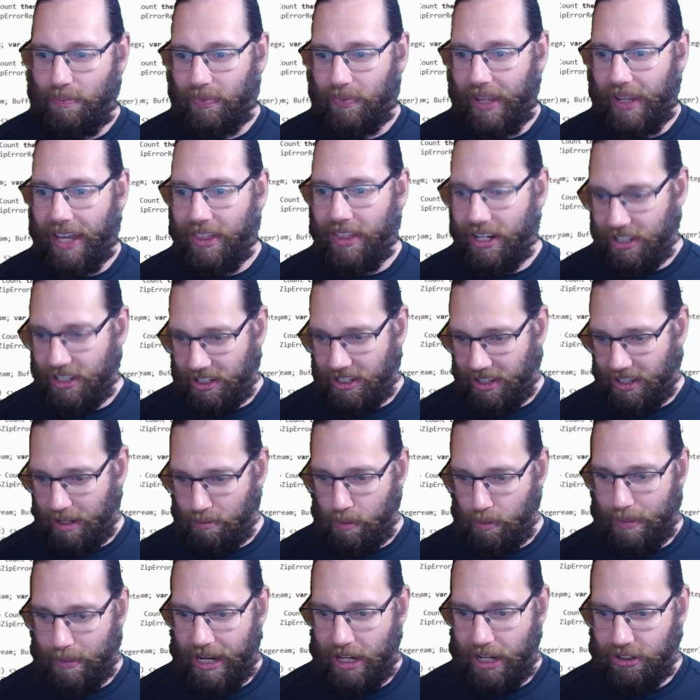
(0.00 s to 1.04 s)
and this is the
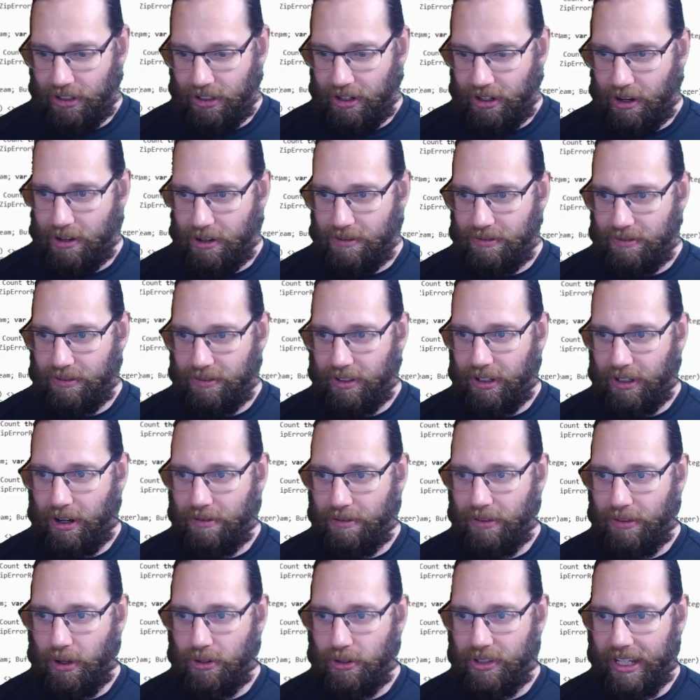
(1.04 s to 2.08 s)
implementation of of
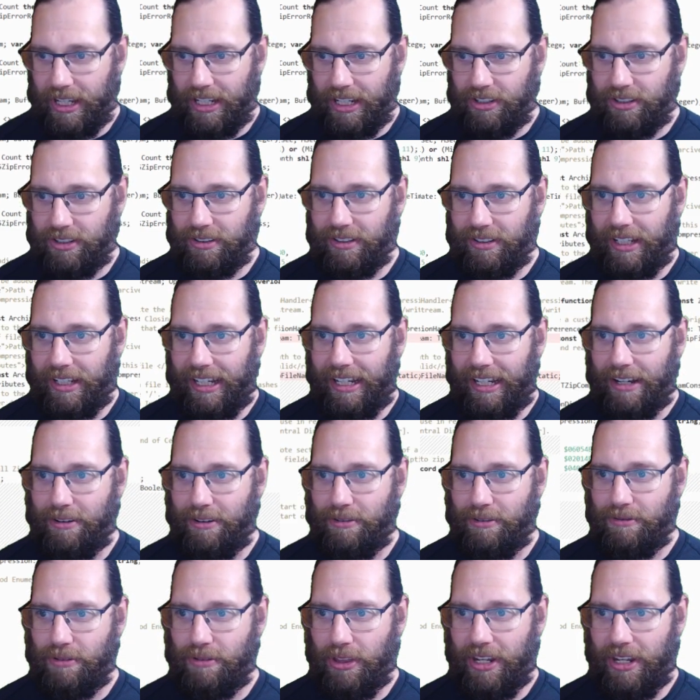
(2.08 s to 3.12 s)
those things uh,
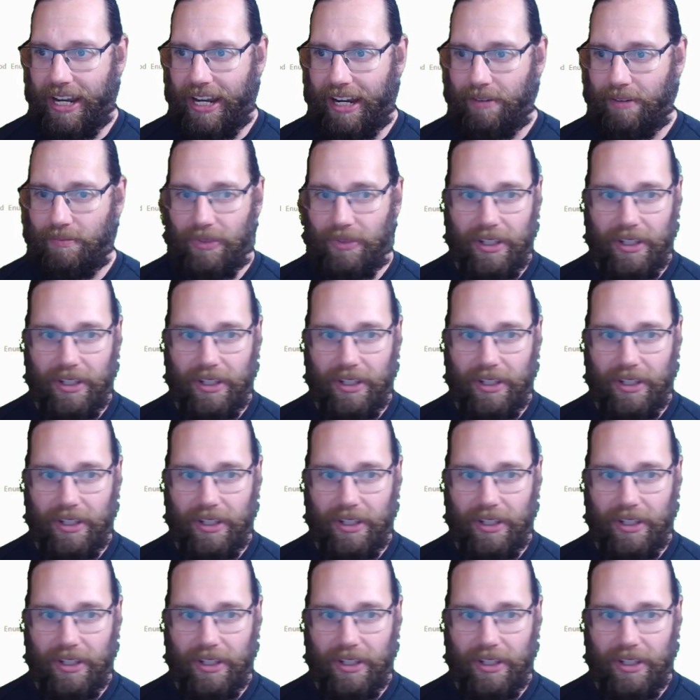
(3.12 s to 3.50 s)
further down.